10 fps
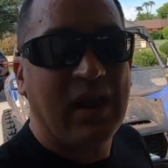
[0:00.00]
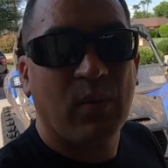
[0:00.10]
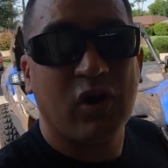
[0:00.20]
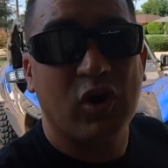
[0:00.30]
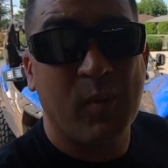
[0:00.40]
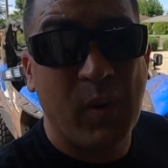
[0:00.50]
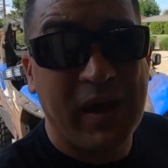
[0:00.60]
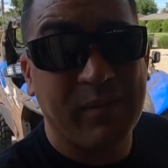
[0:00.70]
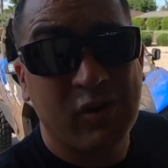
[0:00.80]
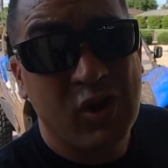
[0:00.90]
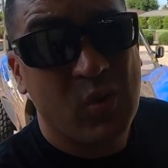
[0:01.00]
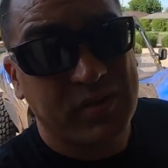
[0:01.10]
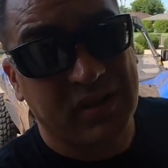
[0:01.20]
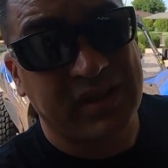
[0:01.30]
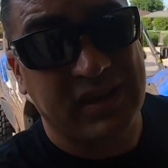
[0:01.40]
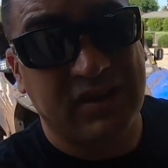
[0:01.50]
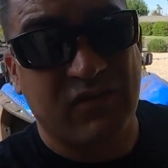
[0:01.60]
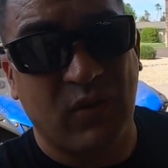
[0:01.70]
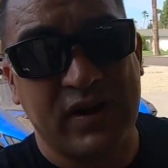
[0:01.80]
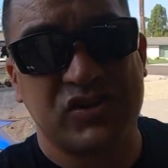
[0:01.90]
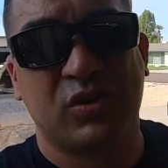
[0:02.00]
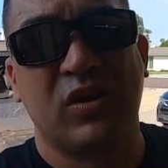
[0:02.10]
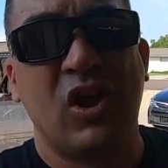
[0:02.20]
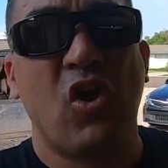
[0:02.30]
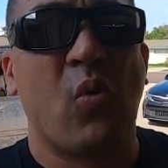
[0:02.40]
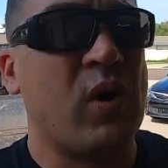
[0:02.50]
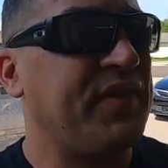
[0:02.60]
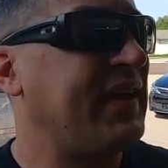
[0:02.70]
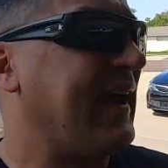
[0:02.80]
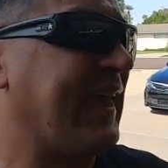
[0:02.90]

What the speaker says: I don't wanna go to MOAB with a leaky differential. One thing I